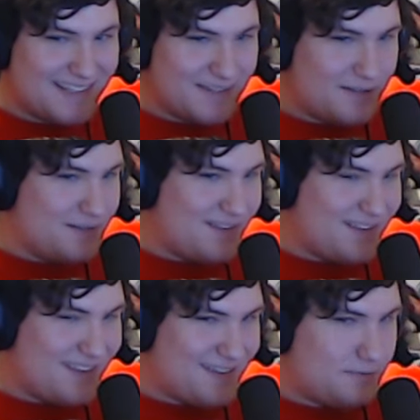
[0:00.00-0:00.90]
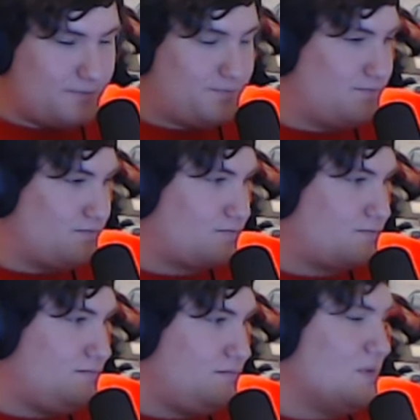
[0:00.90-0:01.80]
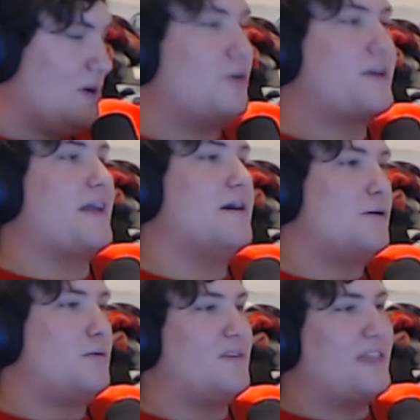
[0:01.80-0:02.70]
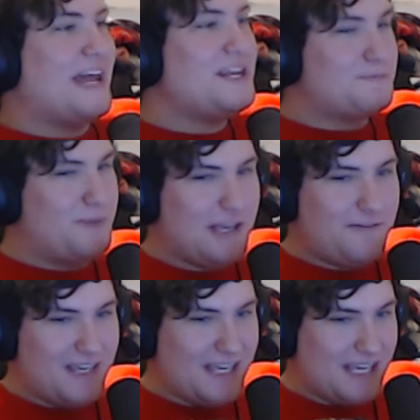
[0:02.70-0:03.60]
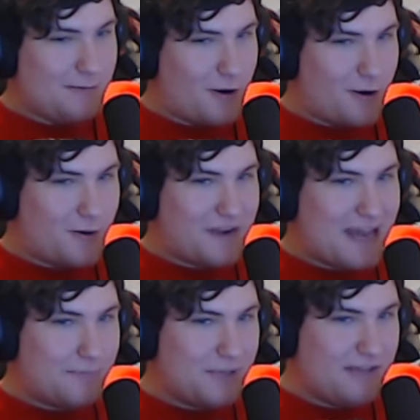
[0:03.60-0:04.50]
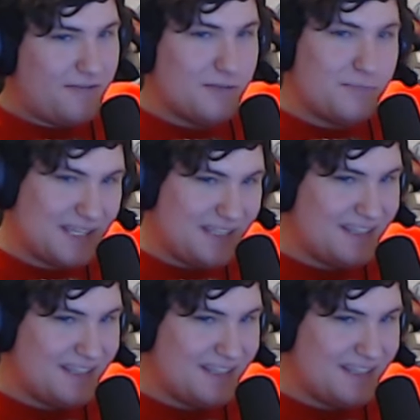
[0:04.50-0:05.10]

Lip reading: Did it work or not on Borderlands? Okay, well that is PVE, bro, not PvP.